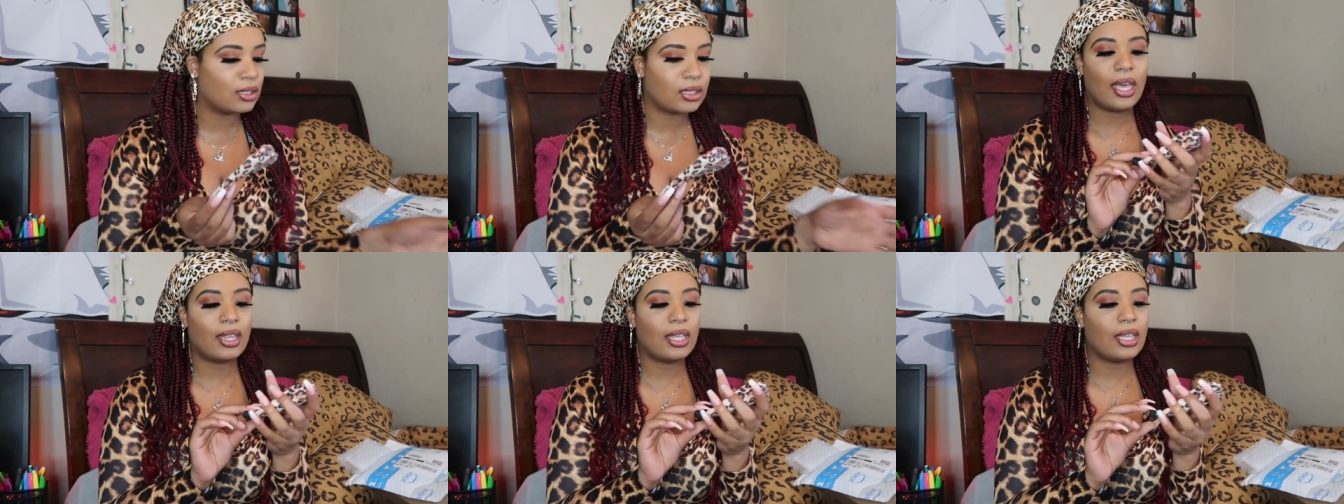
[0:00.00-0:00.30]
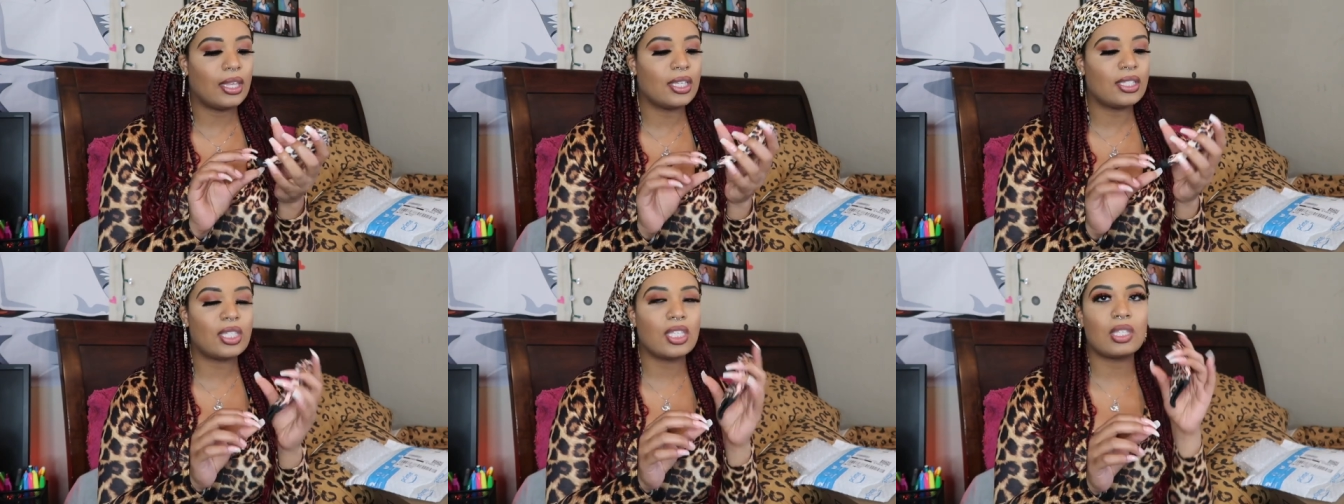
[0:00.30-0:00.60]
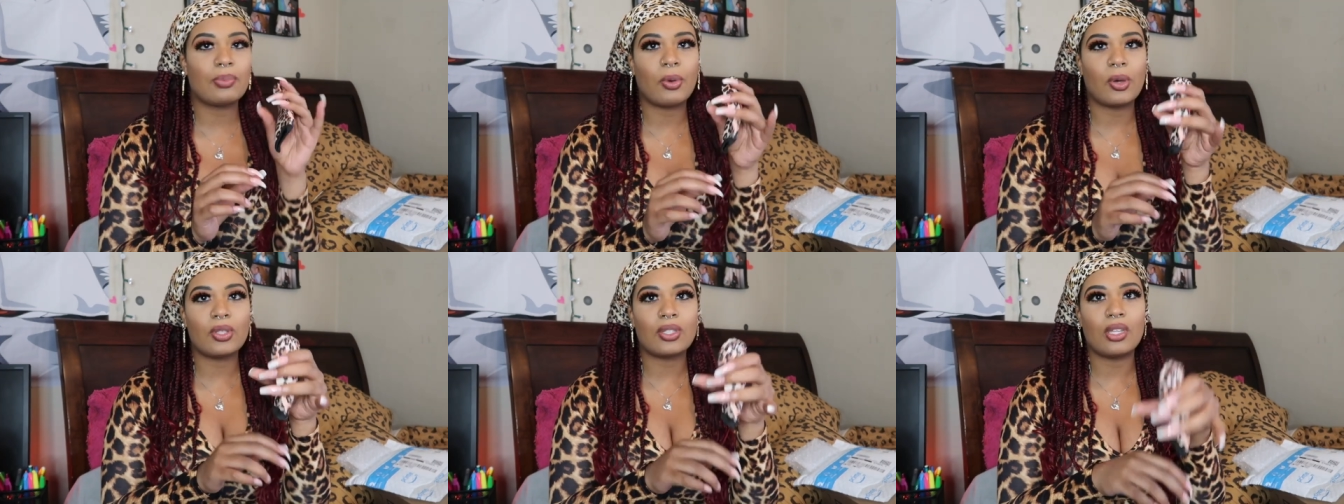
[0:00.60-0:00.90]
And then this is
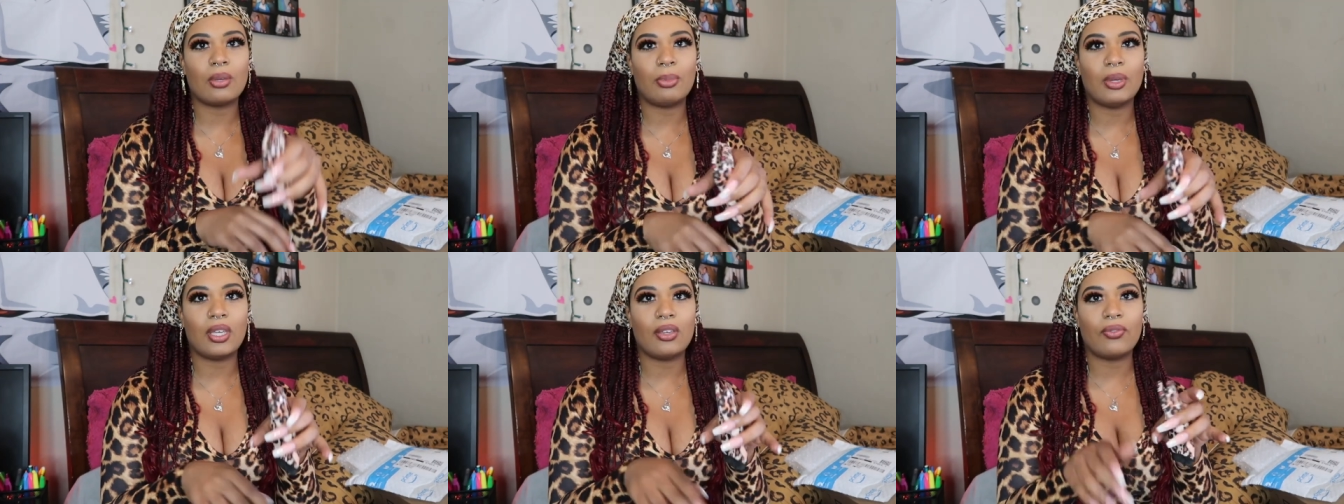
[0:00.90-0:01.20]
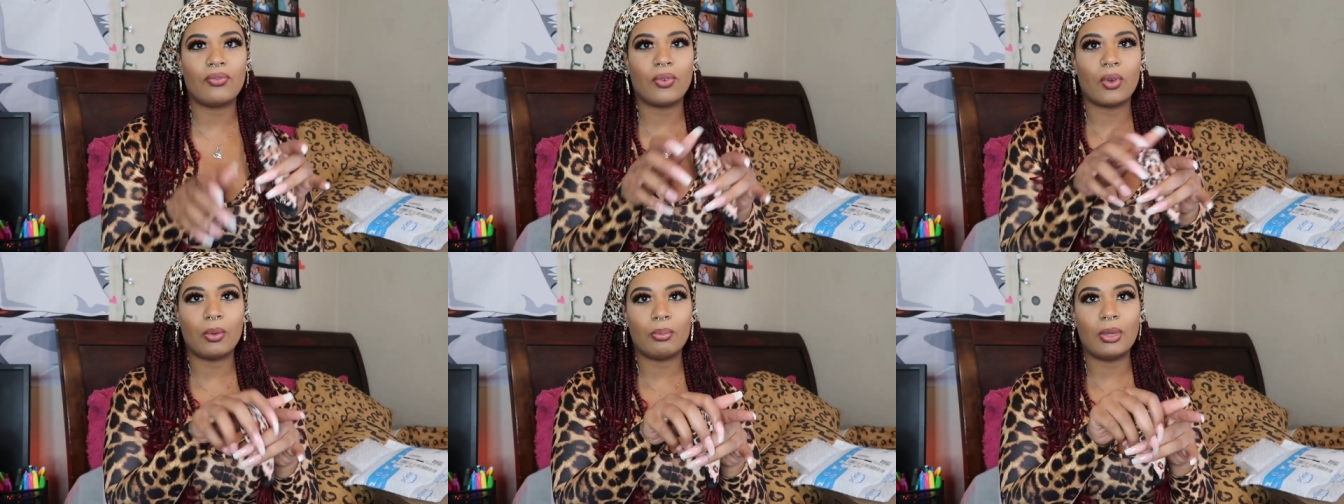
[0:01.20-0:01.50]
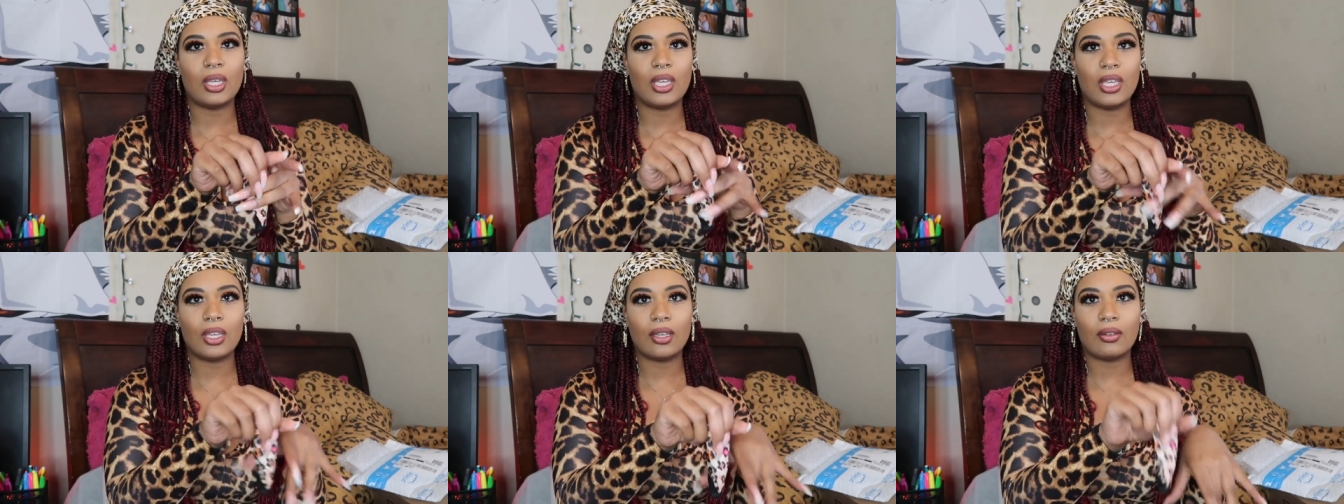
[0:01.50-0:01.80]
supposed to be for
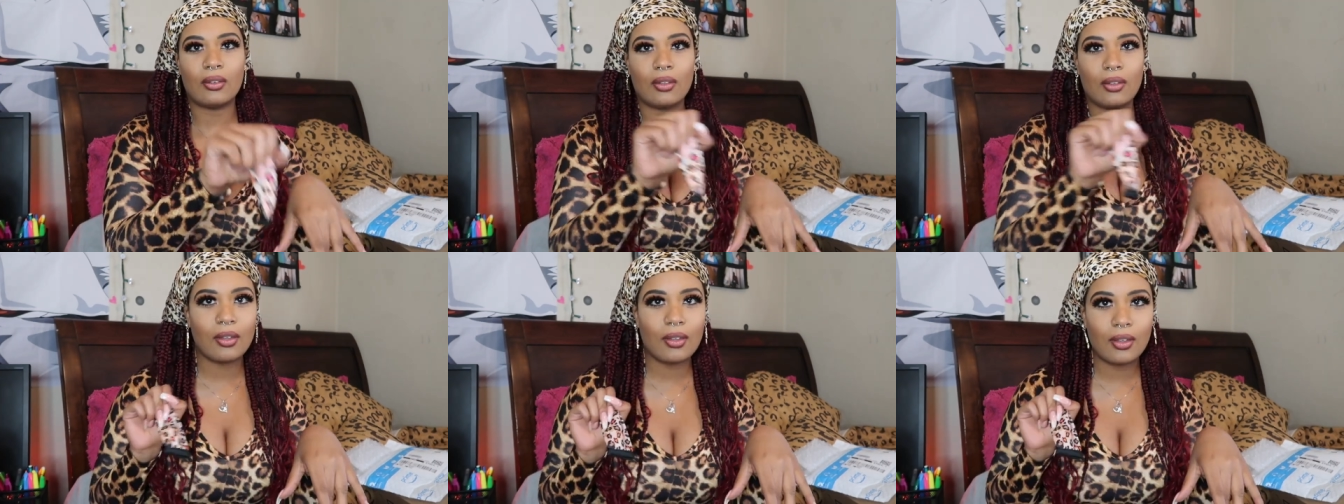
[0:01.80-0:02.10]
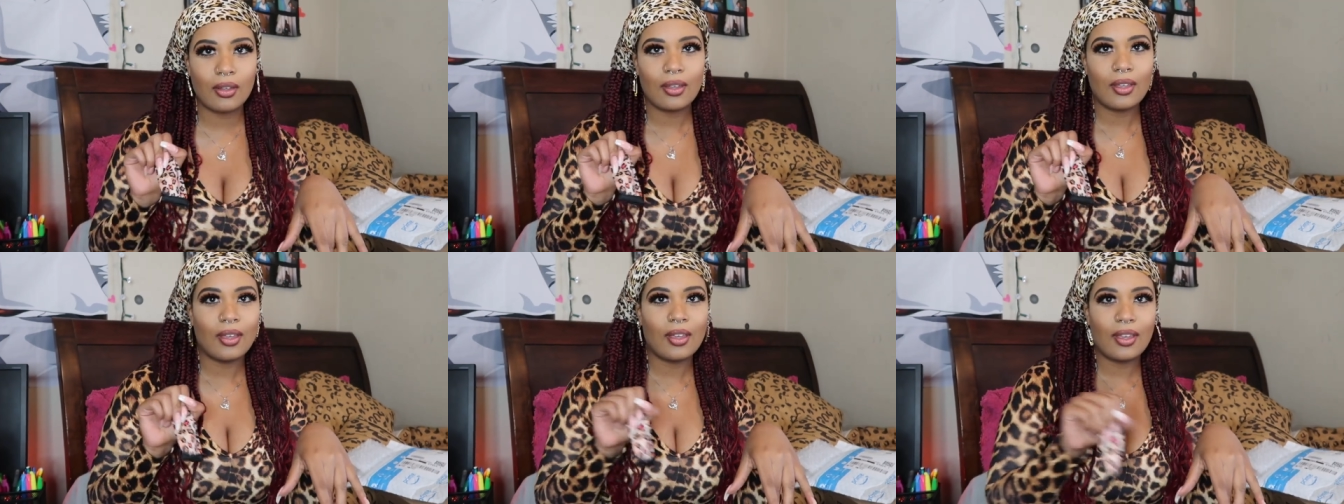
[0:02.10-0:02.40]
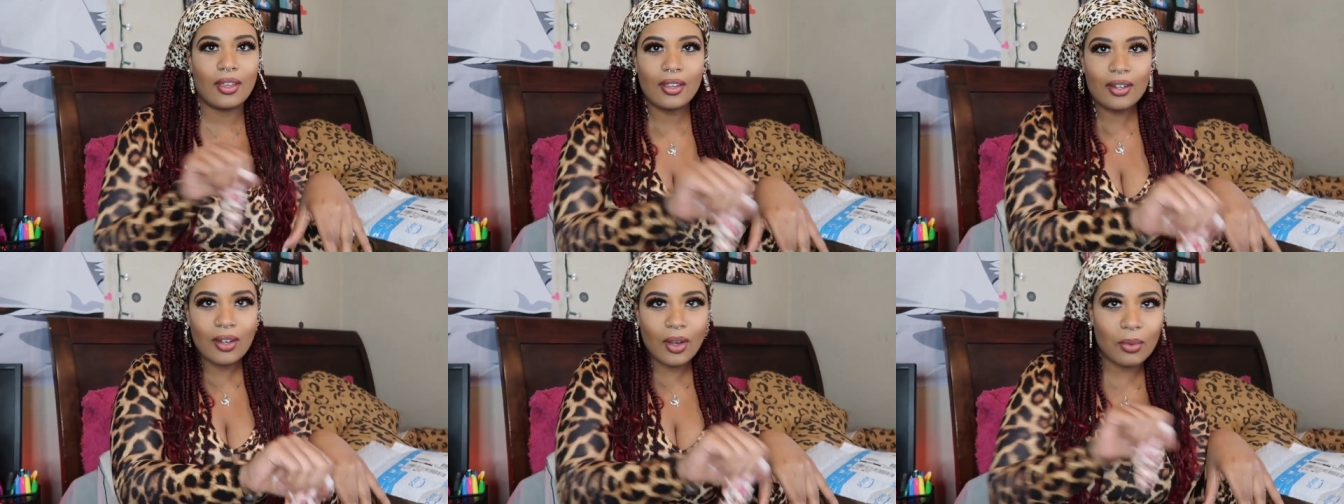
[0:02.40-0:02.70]
me, you
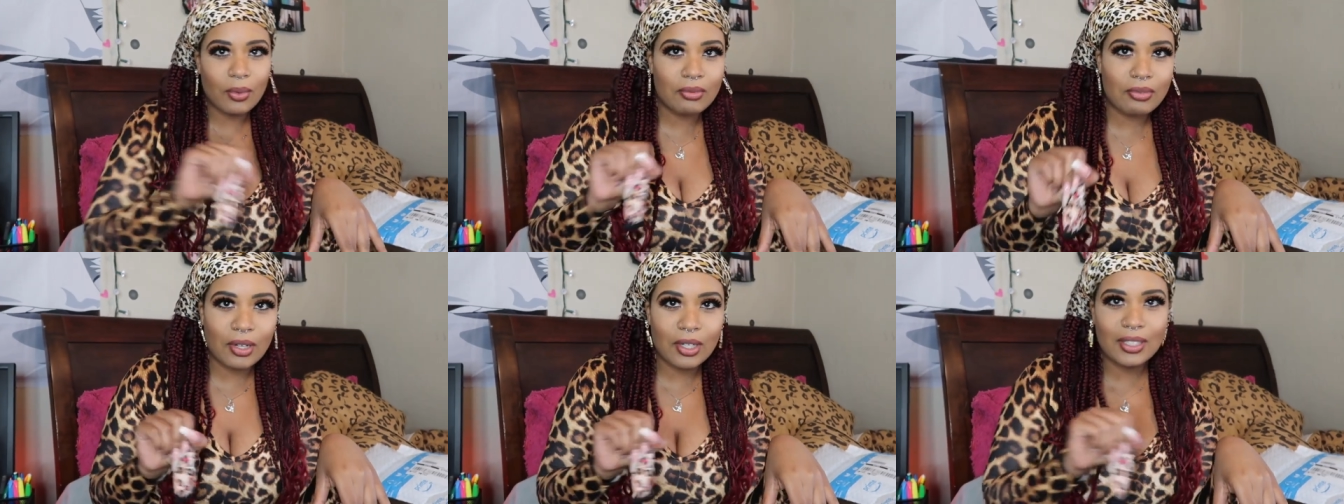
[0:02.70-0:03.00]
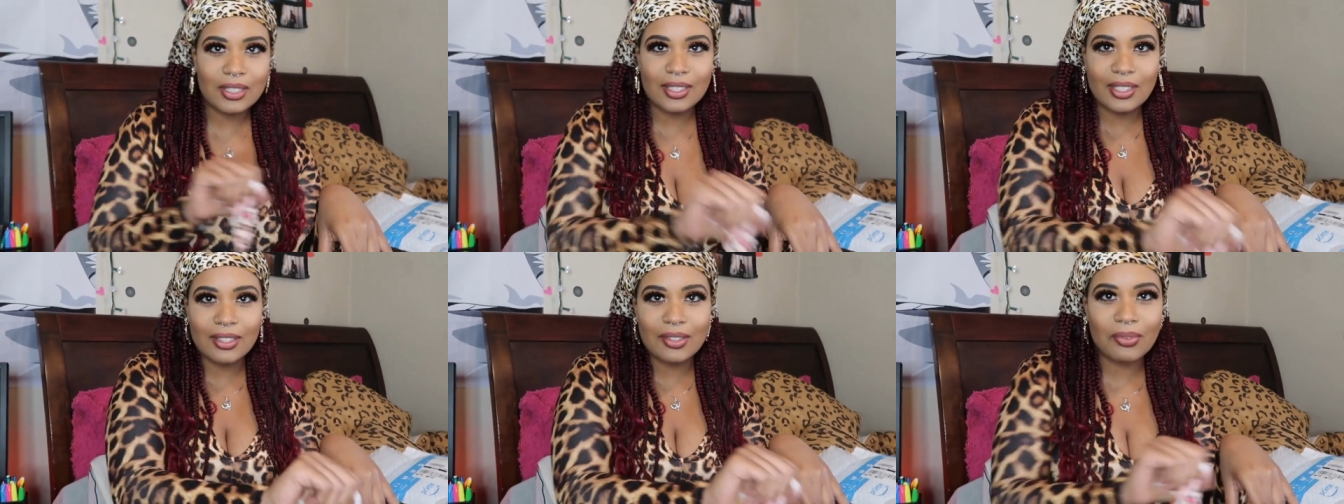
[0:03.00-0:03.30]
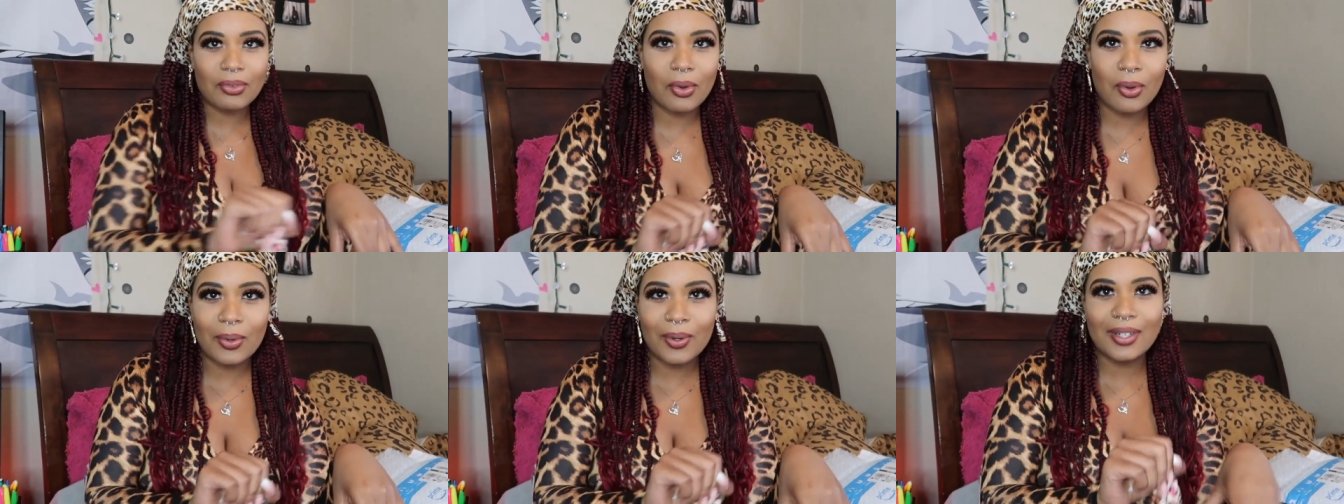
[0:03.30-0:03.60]
know, reversing
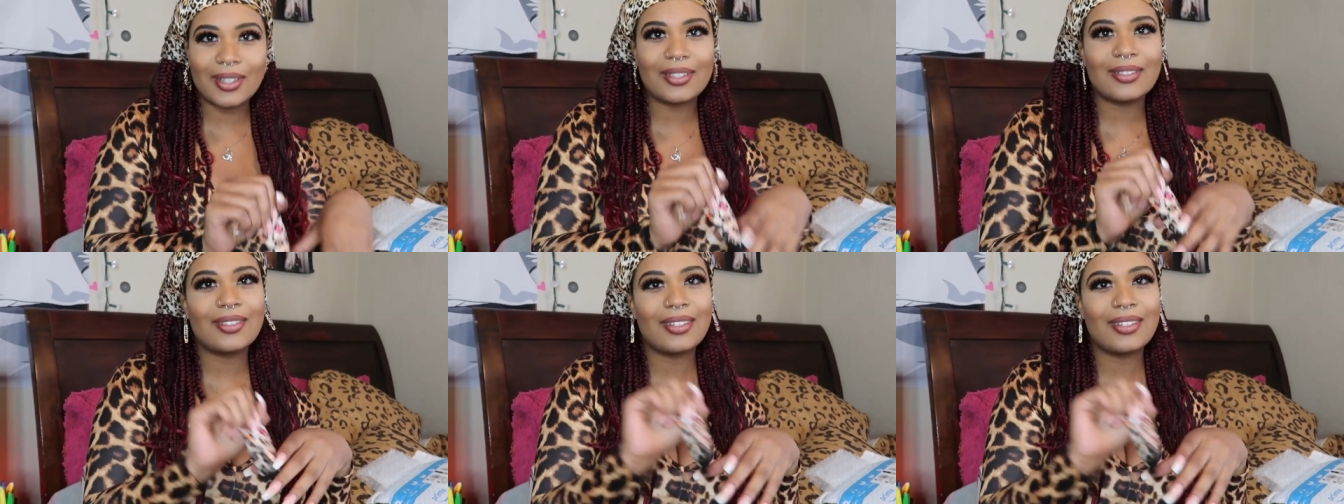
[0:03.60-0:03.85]
forward.